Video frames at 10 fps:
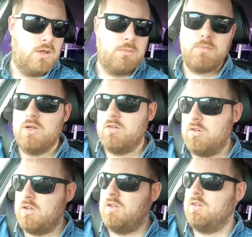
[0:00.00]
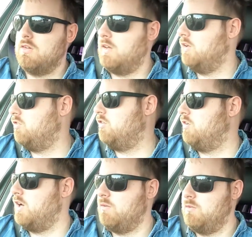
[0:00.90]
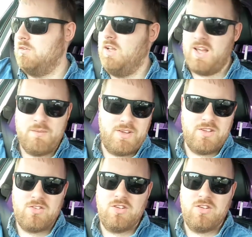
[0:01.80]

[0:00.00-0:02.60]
but that's just how it is.